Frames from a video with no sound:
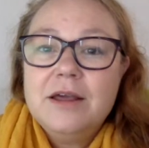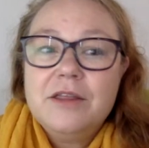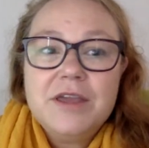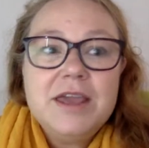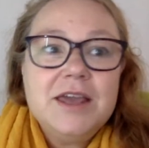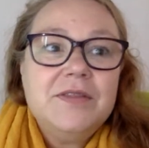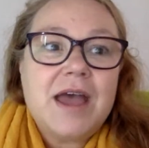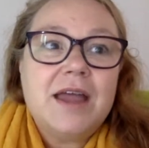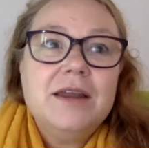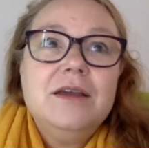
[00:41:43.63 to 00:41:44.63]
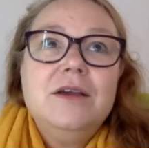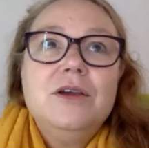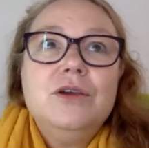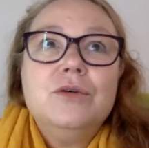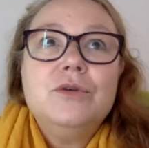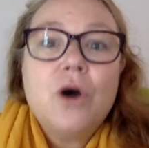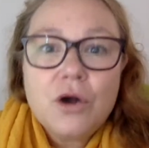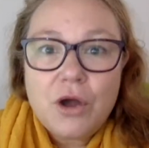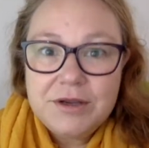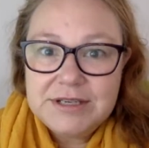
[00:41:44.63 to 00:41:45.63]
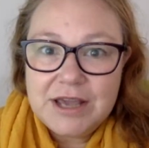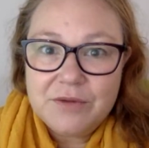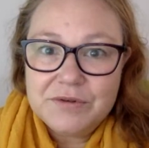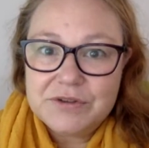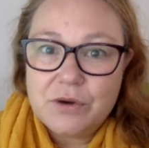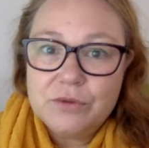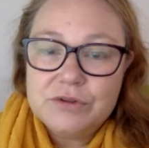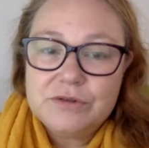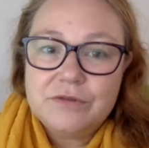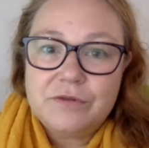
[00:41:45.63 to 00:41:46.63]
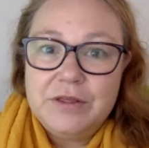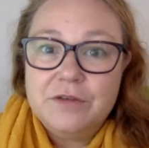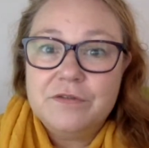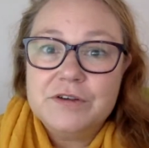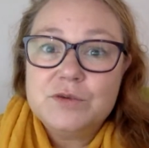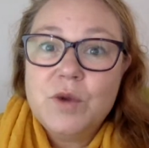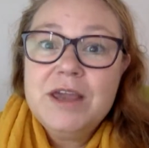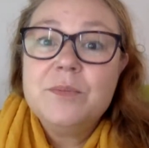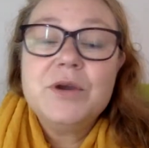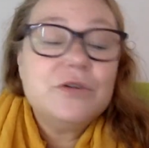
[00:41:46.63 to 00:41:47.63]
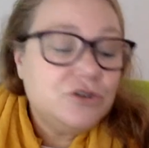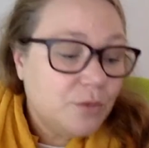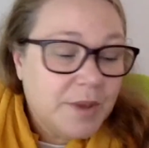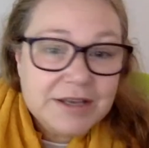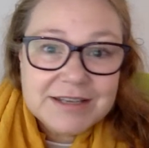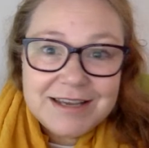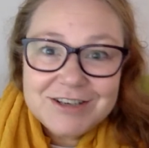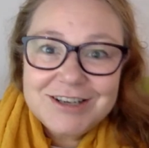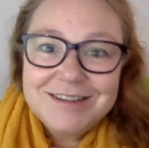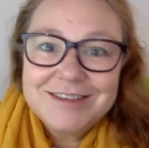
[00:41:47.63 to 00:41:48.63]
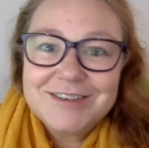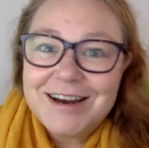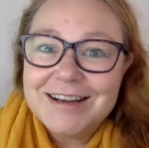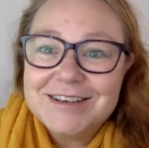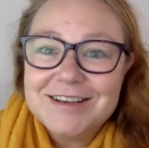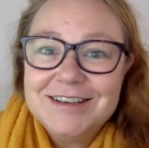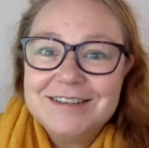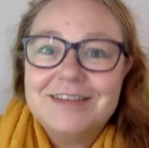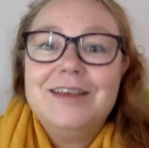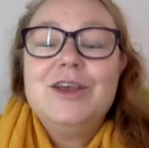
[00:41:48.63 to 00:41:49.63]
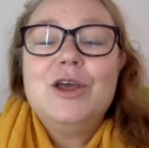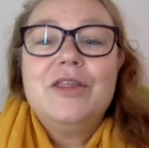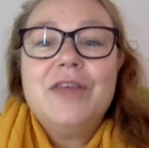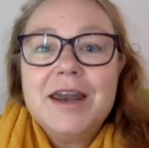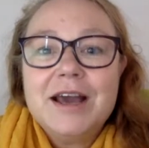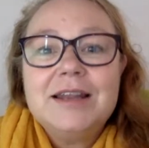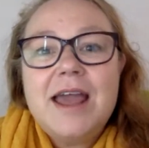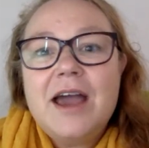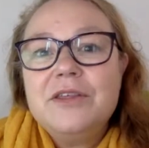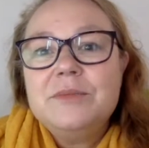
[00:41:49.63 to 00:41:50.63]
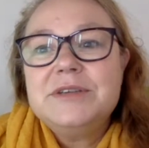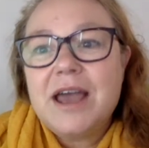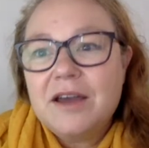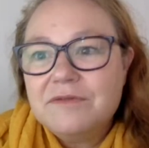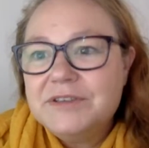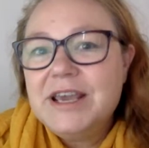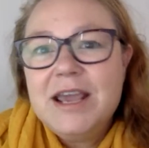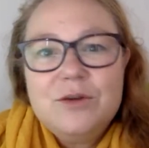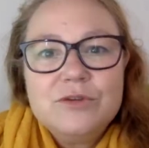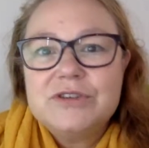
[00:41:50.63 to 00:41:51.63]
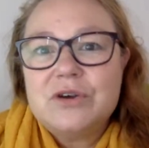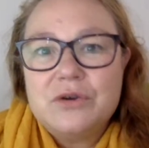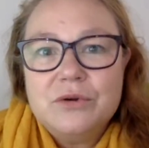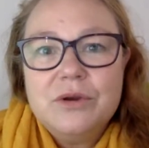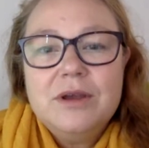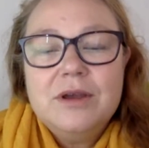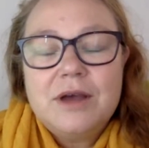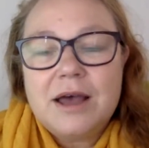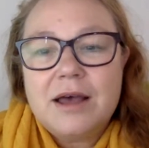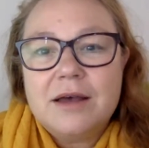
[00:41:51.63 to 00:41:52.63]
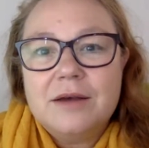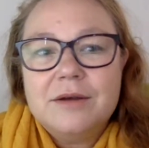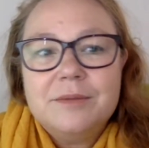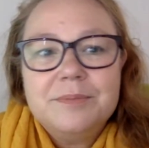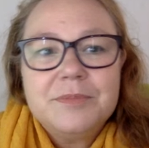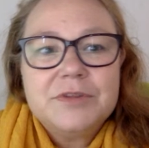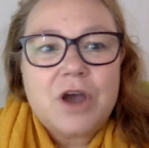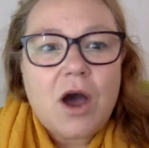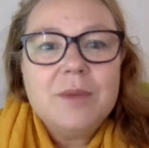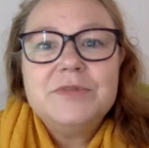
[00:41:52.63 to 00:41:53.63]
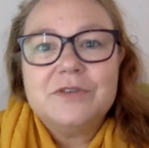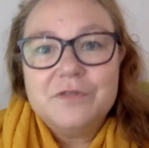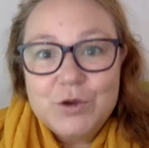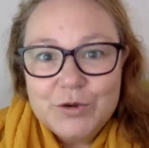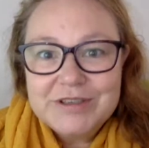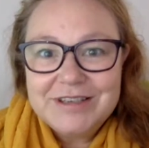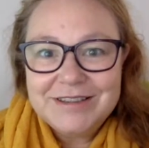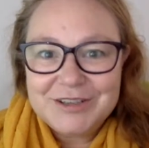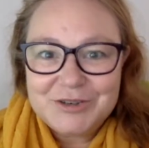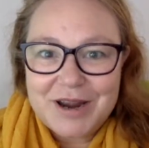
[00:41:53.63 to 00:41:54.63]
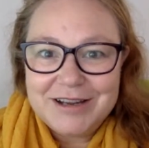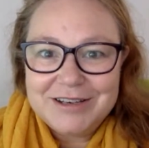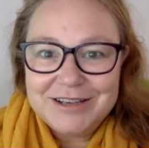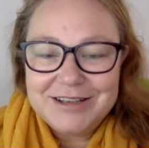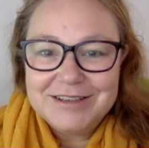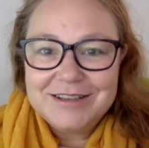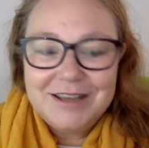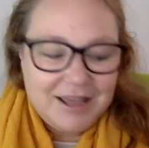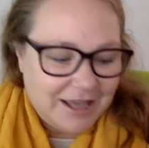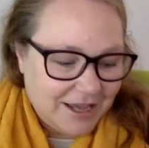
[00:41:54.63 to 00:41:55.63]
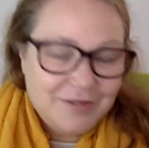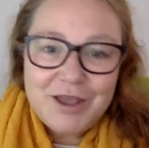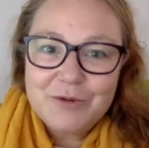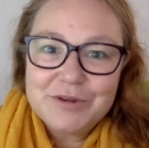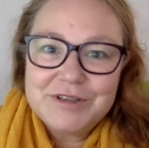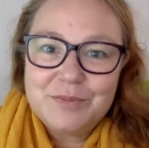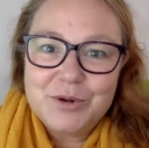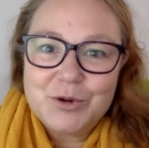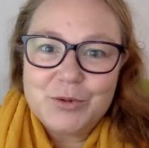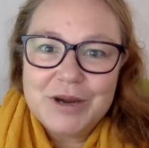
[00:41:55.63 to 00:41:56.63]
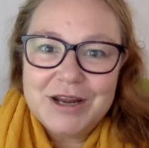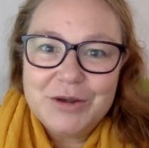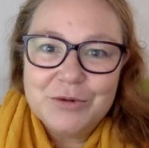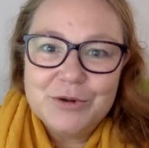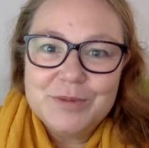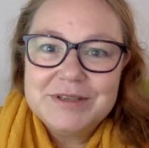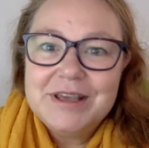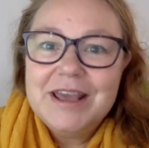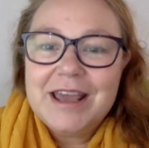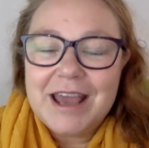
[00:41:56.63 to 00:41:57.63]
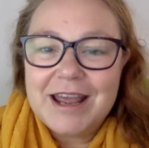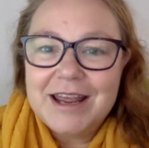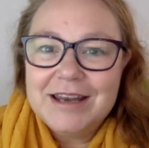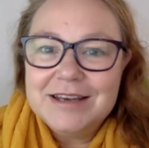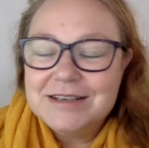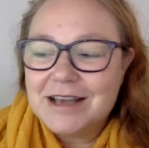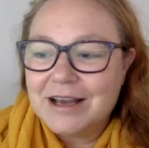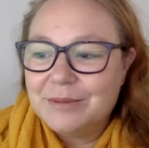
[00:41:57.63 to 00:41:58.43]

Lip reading: Thinking that you're not going to get results in the first week because you'll be teaching the strategies. Then allow them to have 10 or so times of using the strategies in their reciprocal reading groups, and